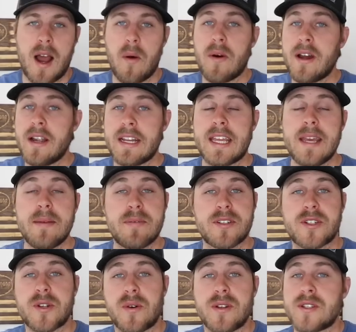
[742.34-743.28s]
I wanted to keep it
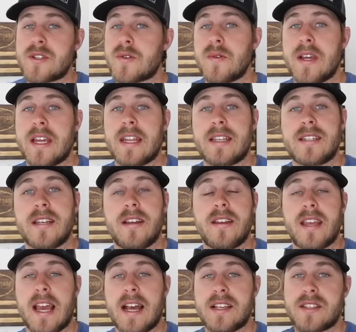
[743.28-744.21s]
short and sweet and tell
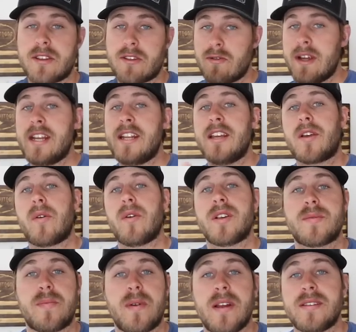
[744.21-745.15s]
you guys three decoy
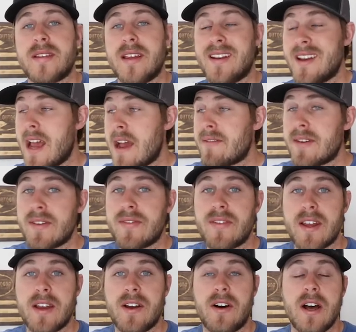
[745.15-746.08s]
spreads that never
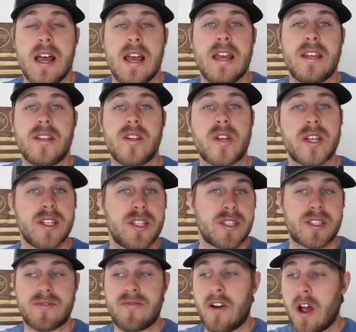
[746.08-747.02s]
fail. You can
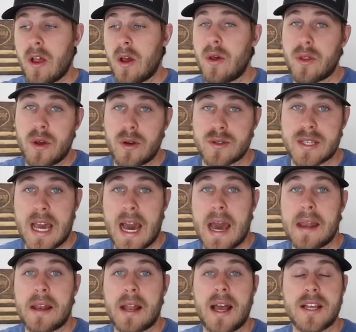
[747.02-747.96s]
just follow those
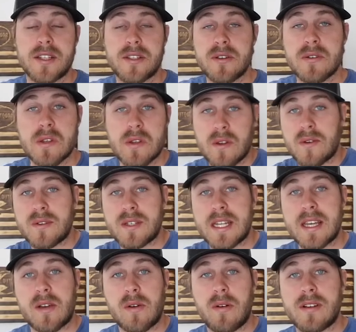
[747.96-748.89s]
guidelines, using those
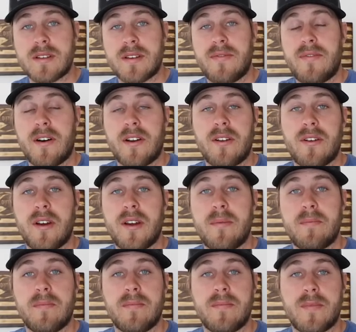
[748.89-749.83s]
decoys to funnel
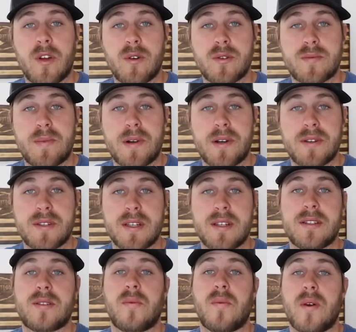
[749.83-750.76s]
them, those birds
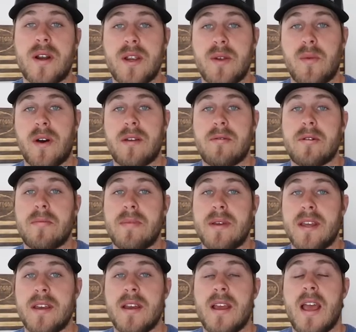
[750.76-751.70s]
into where you want them to
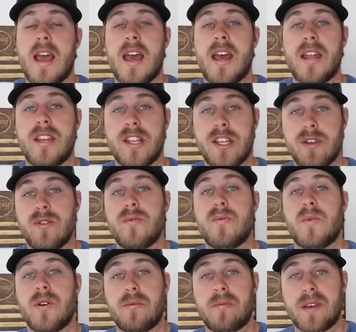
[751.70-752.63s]
be, and you
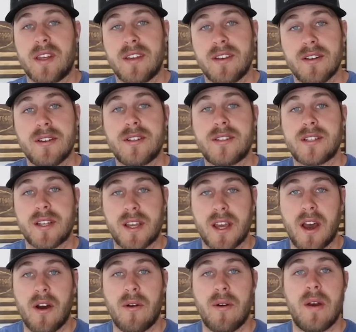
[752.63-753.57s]
will be good to
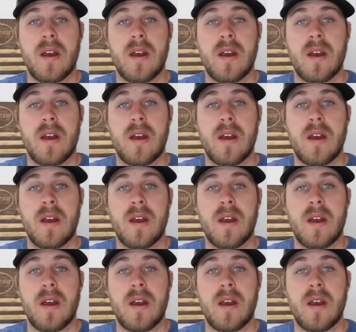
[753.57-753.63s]
go.